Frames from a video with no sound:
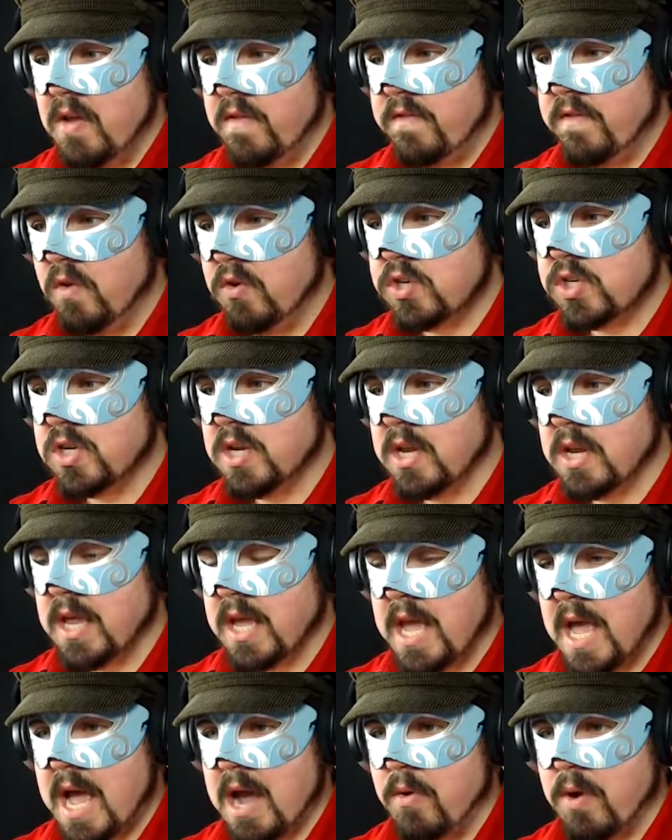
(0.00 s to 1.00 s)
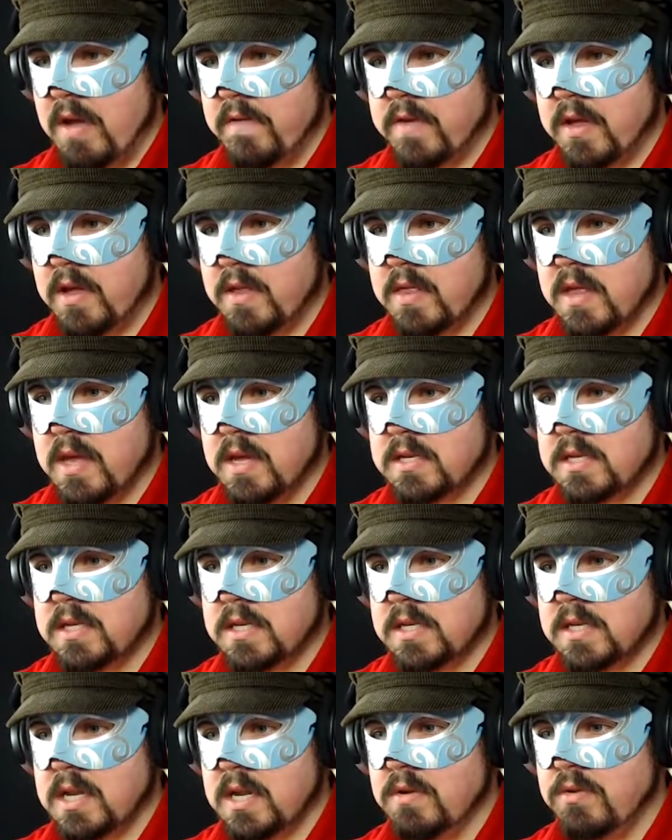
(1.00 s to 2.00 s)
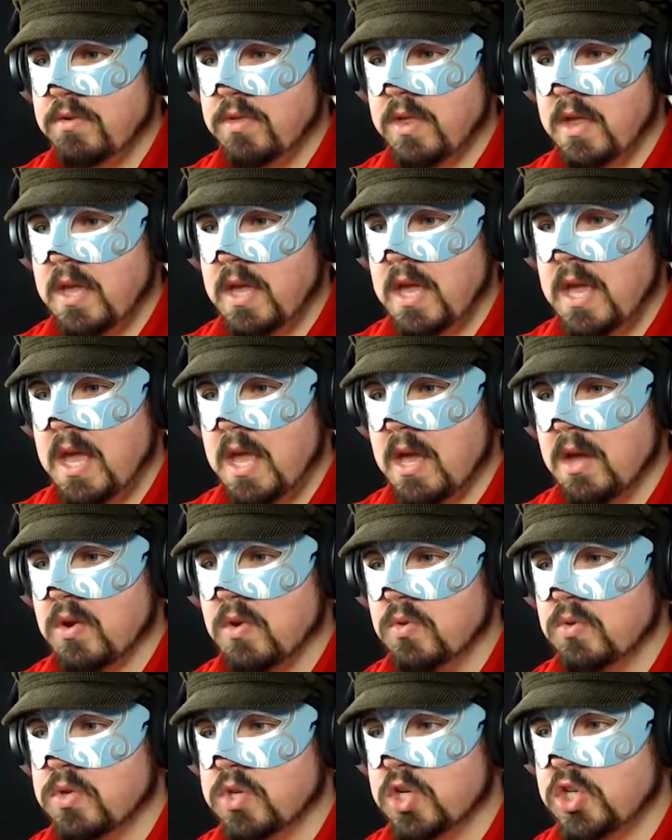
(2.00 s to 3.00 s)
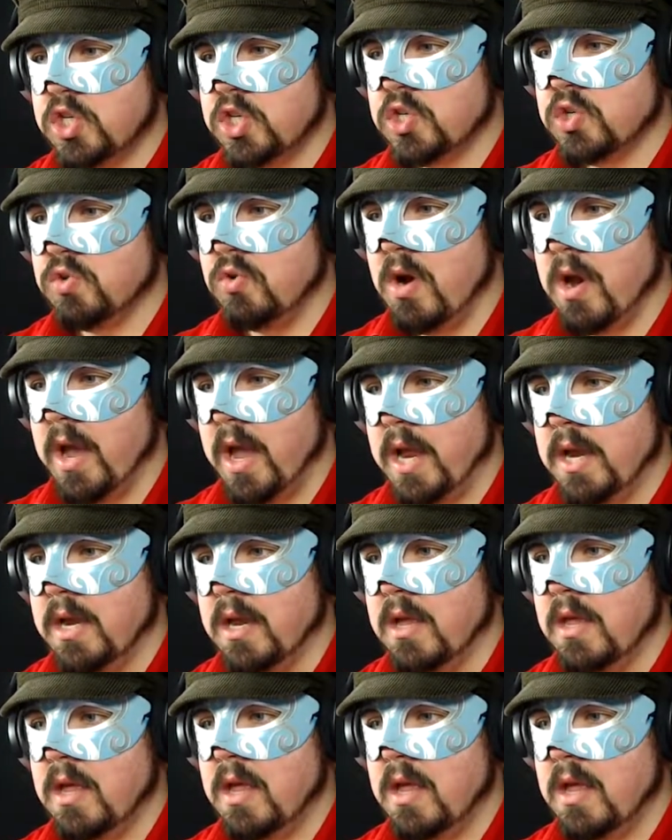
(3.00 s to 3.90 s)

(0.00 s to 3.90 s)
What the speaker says: Fortunately, however, there's this little thing here called the Shrine,